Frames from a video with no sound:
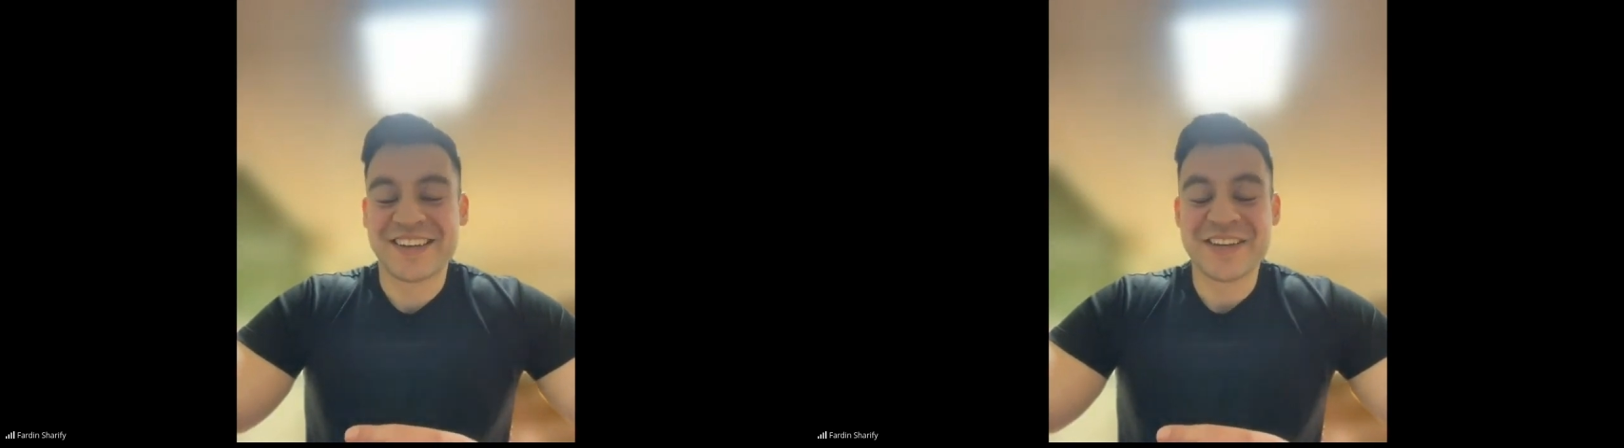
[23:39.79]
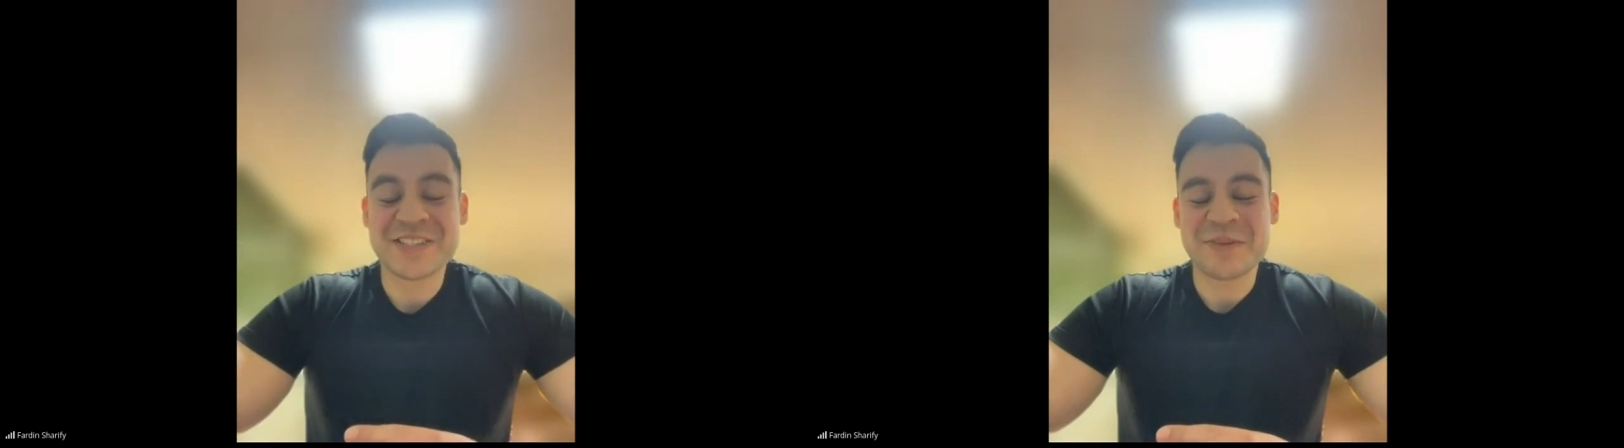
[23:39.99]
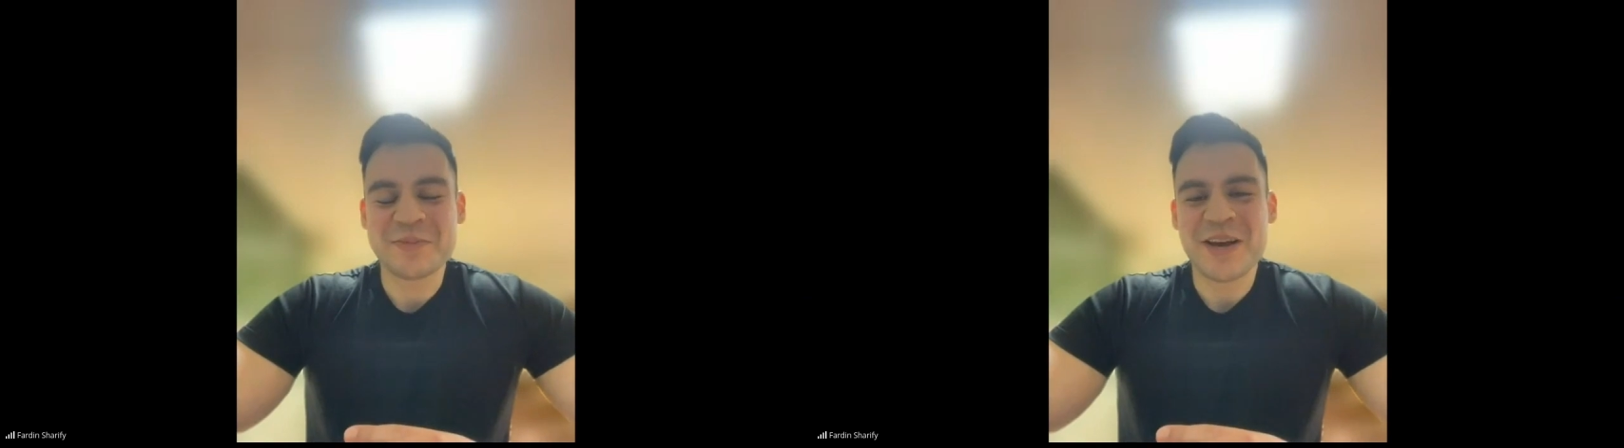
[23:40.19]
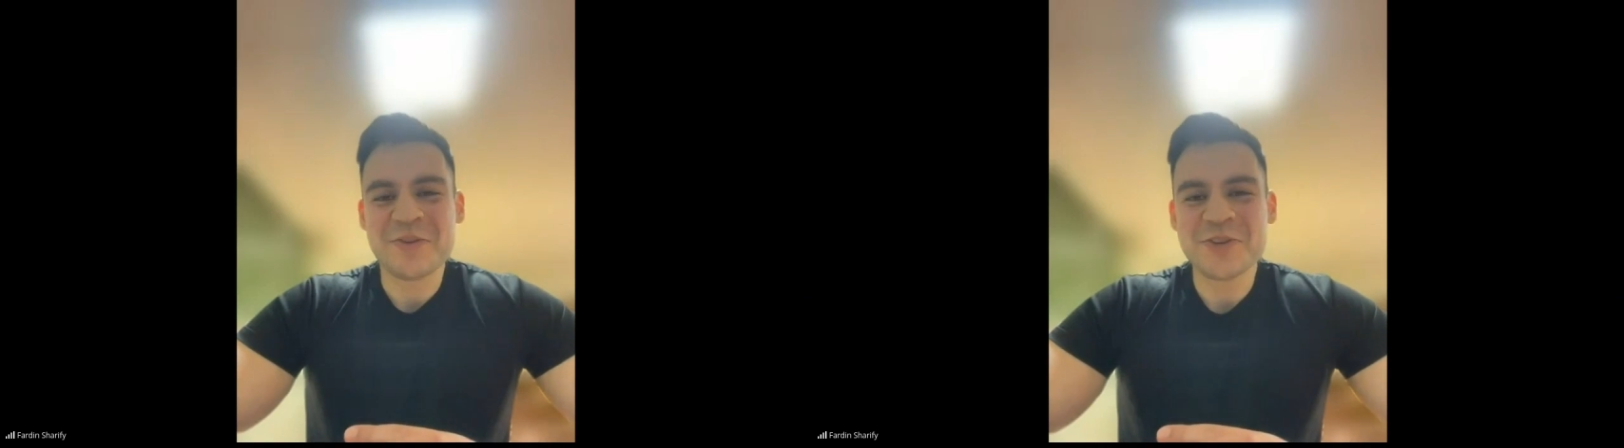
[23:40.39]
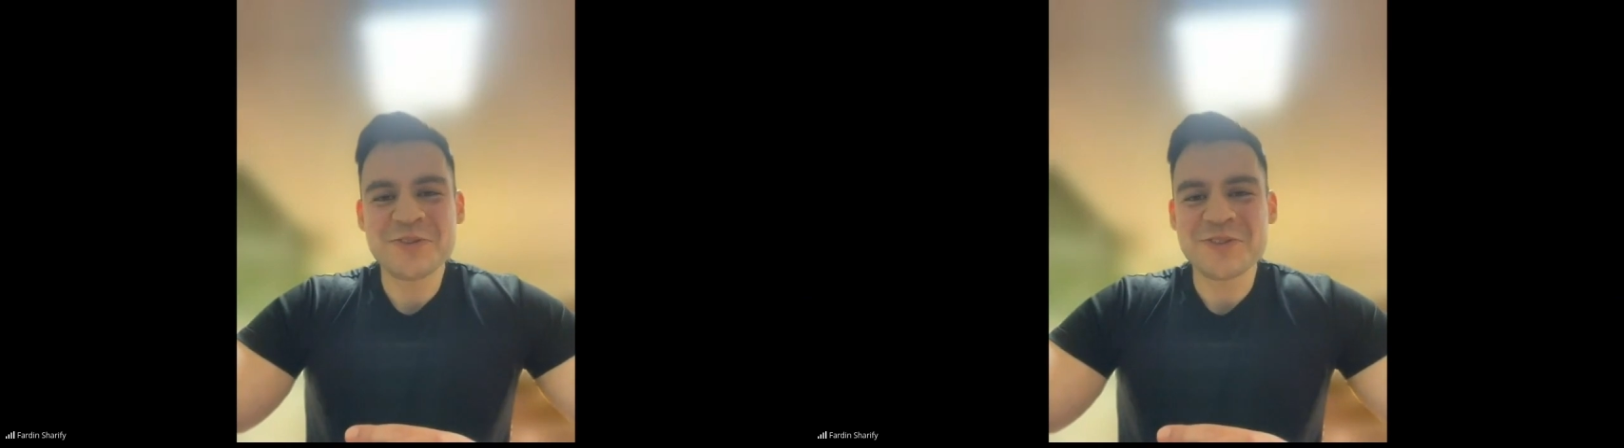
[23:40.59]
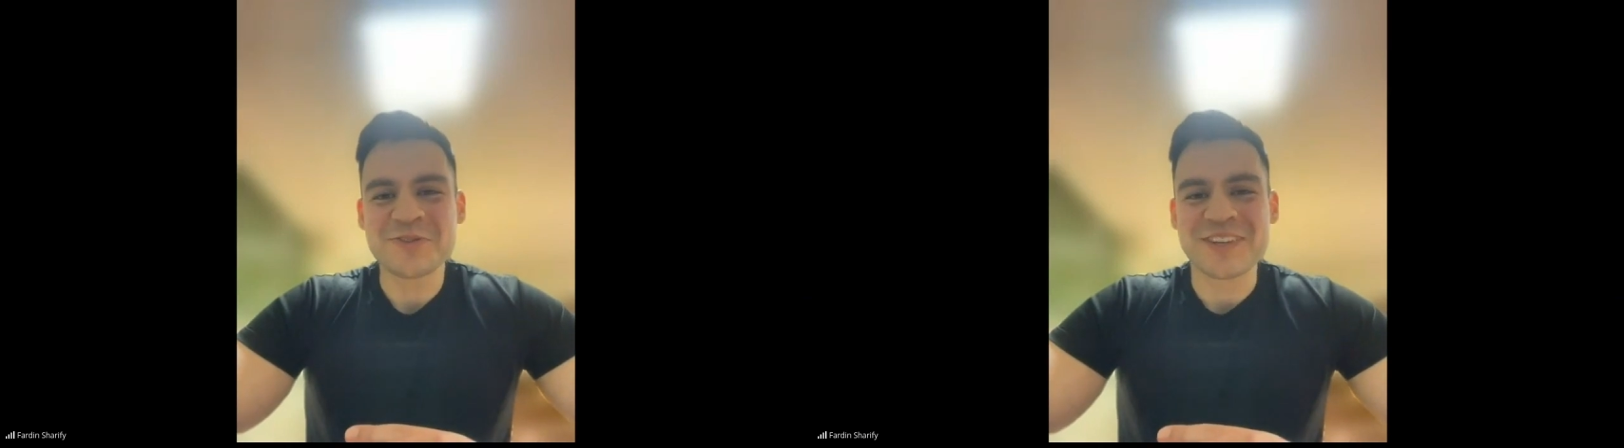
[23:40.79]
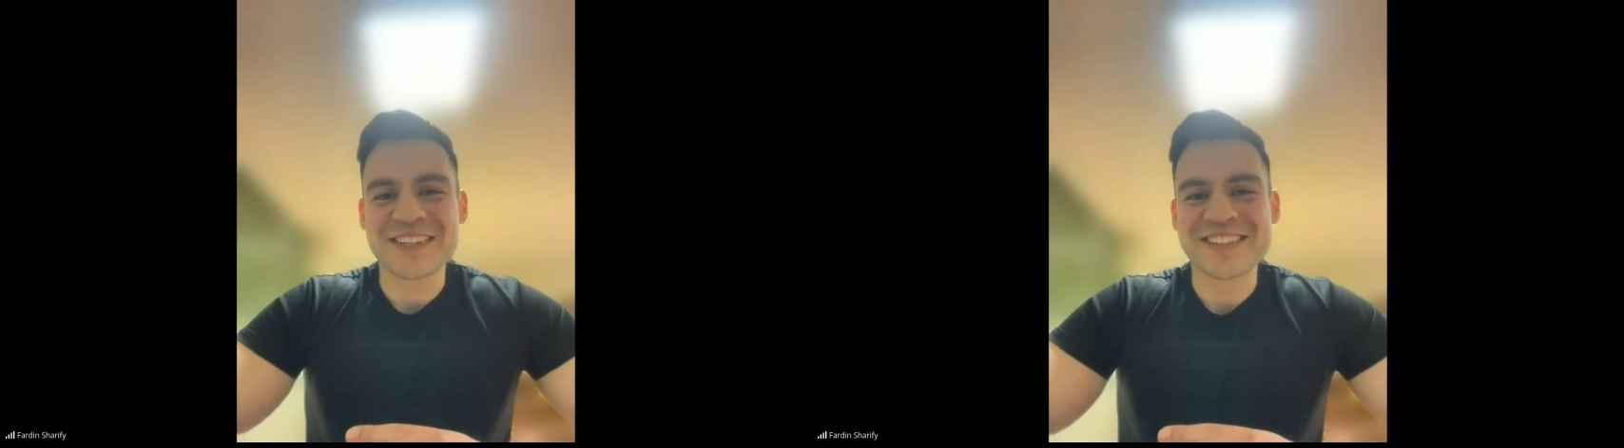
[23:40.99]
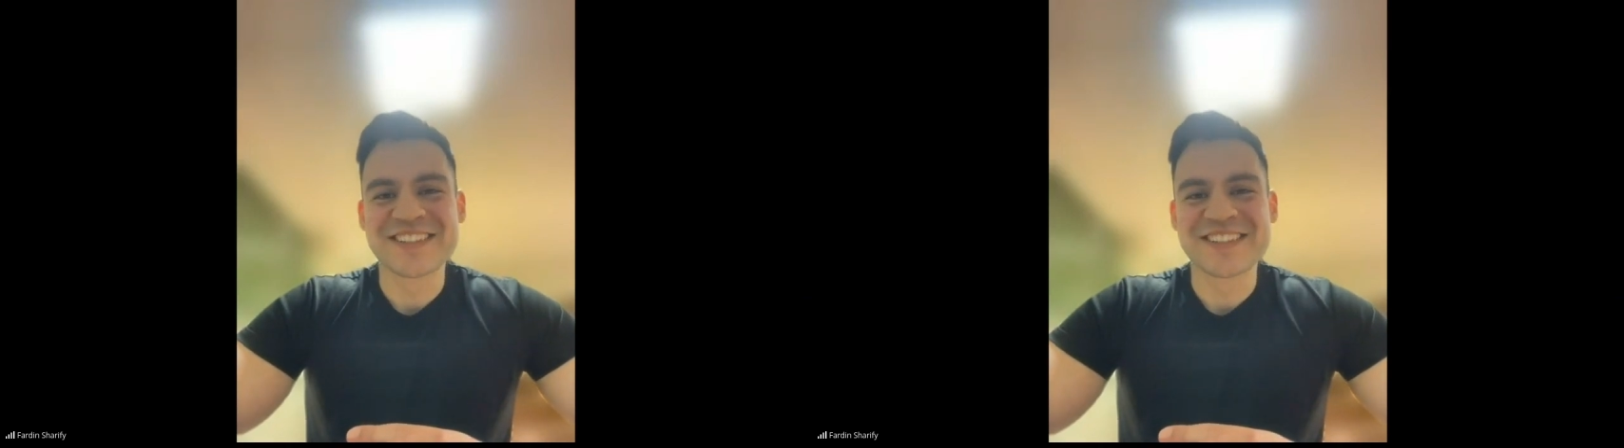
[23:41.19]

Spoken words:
because I'm now used to